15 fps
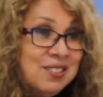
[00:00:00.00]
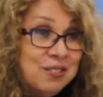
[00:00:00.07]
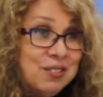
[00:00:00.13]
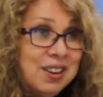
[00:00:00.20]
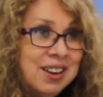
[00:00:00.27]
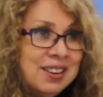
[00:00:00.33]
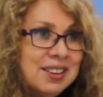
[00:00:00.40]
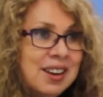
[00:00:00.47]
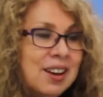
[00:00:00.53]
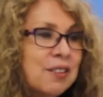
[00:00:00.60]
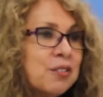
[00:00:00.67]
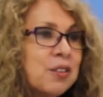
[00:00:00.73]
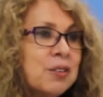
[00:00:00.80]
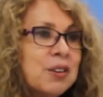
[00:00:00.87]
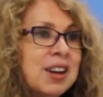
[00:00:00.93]
right,
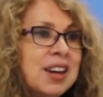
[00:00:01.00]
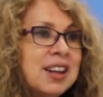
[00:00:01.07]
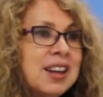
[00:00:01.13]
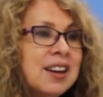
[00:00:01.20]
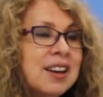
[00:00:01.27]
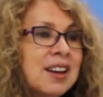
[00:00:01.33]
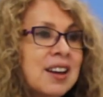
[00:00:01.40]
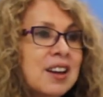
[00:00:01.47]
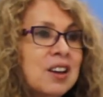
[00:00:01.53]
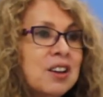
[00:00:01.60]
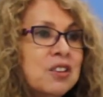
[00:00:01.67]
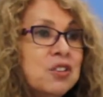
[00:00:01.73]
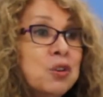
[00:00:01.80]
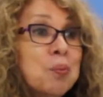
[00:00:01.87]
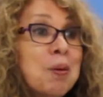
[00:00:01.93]
of creating
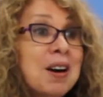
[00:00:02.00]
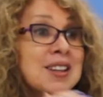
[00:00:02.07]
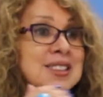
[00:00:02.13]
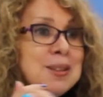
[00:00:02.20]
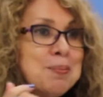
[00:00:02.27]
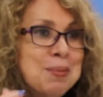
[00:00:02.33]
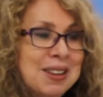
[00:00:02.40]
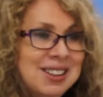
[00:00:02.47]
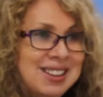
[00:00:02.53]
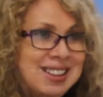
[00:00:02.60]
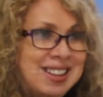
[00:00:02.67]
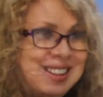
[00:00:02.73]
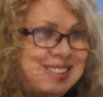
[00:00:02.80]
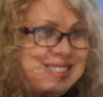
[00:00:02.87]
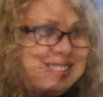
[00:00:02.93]
new
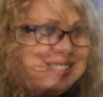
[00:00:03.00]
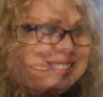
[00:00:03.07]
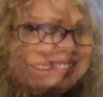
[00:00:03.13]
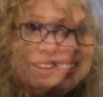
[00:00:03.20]
possibilities.